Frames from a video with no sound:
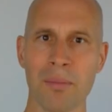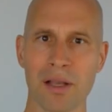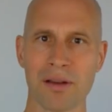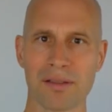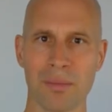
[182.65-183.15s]

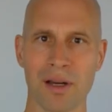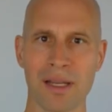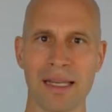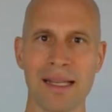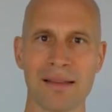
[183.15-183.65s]
because the
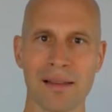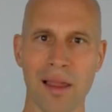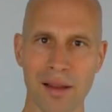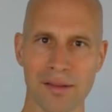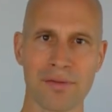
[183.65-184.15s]
body needs
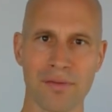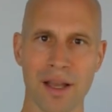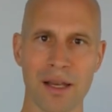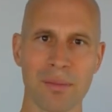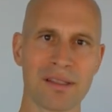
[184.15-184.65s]
lots of
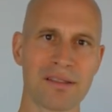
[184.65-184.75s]
vitamin